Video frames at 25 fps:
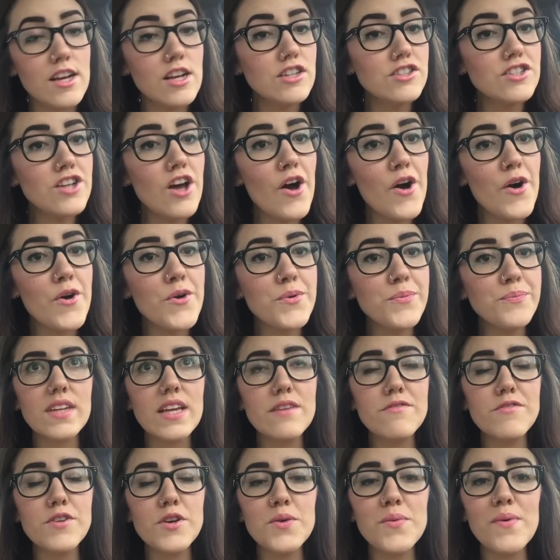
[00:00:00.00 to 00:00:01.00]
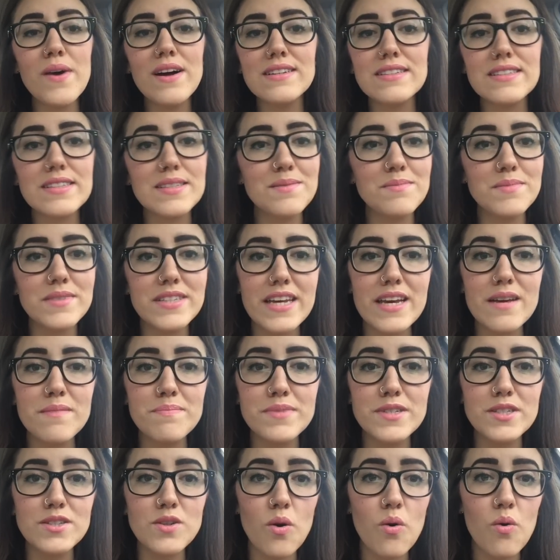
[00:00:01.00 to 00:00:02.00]
So if you want some
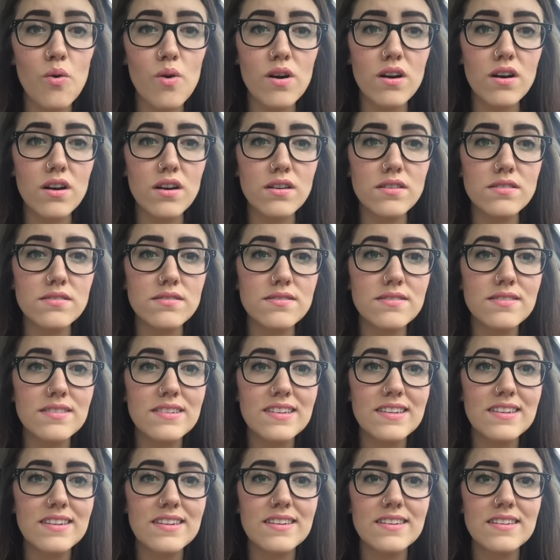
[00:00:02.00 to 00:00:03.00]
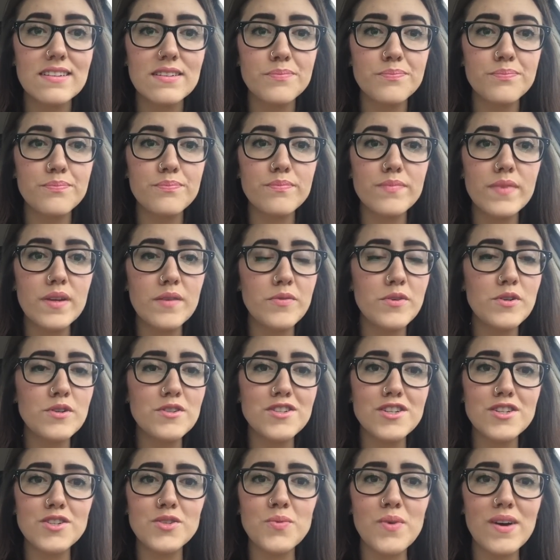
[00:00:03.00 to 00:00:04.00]
tips, or if you
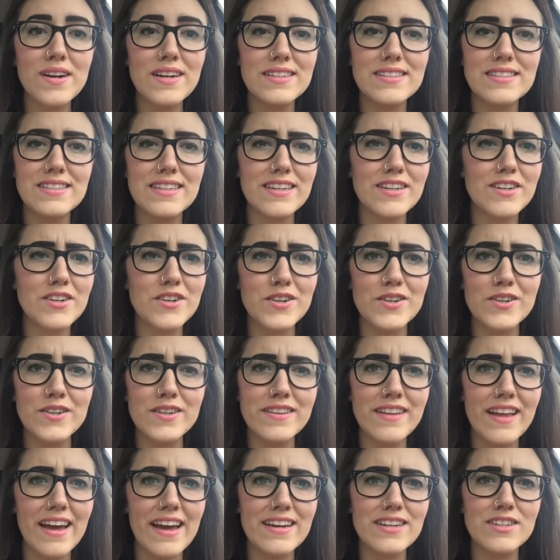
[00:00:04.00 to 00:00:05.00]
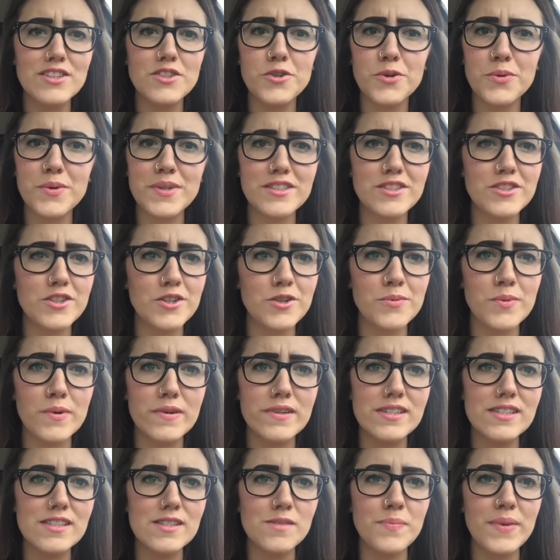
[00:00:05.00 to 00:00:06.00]
just want to see a girl like twist her
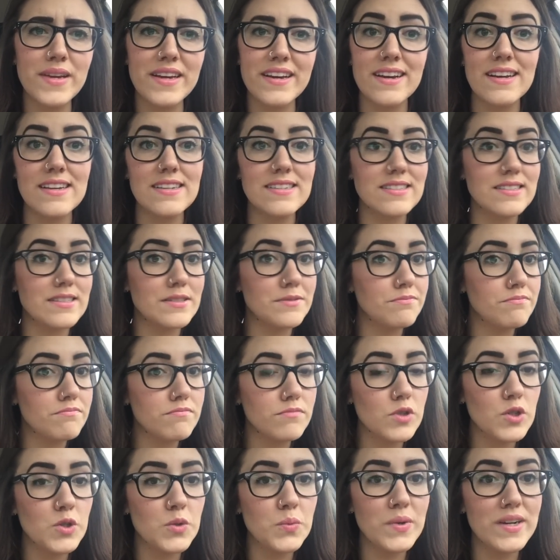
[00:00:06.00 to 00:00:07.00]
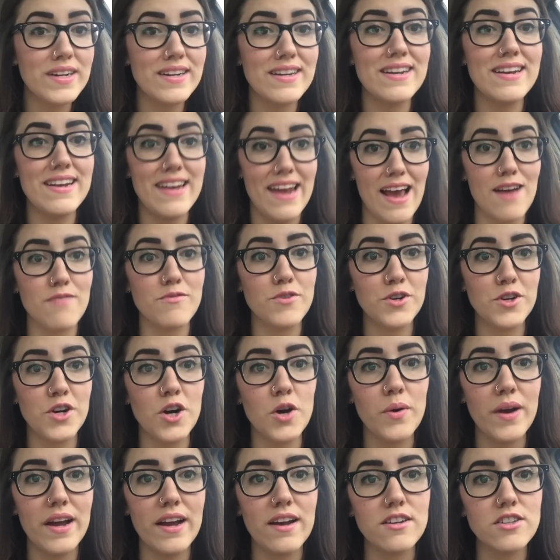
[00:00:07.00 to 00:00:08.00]
words because you would never
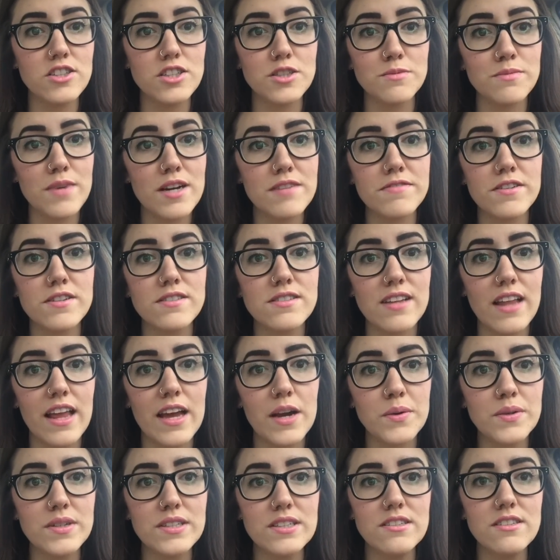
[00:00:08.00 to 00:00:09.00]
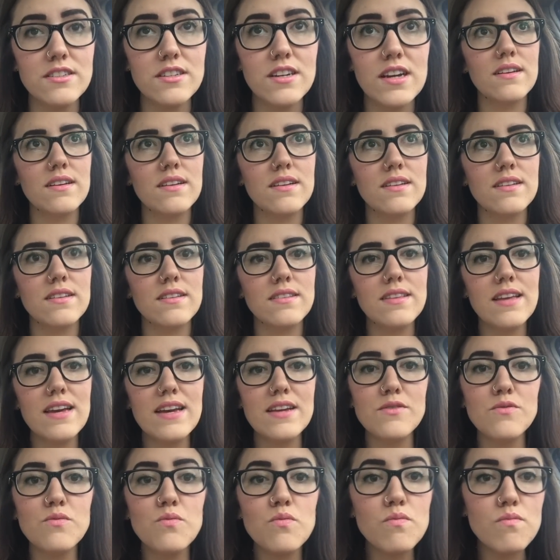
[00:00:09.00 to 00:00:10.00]
know English is my first language,
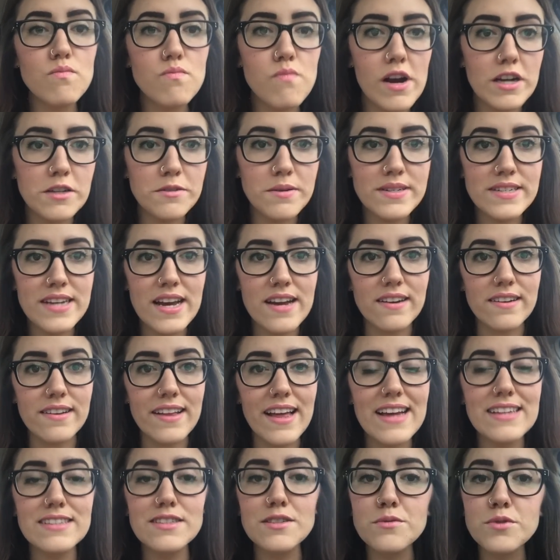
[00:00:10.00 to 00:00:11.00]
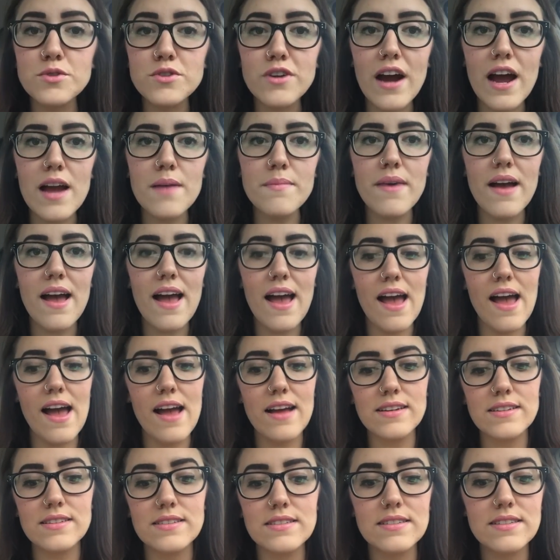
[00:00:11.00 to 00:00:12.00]
then watch my channel and subscribe
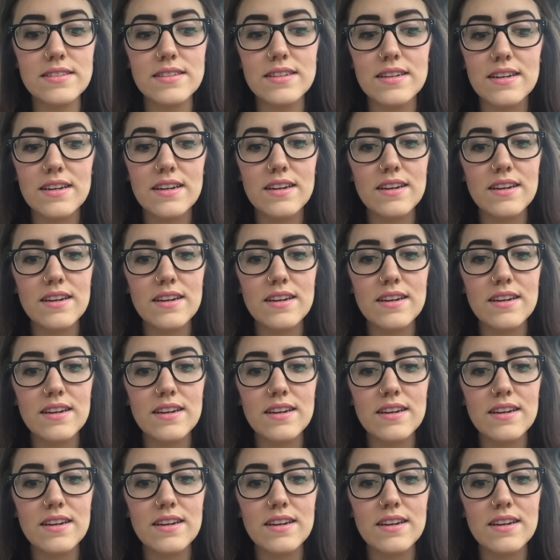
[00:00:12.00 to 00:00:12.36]
and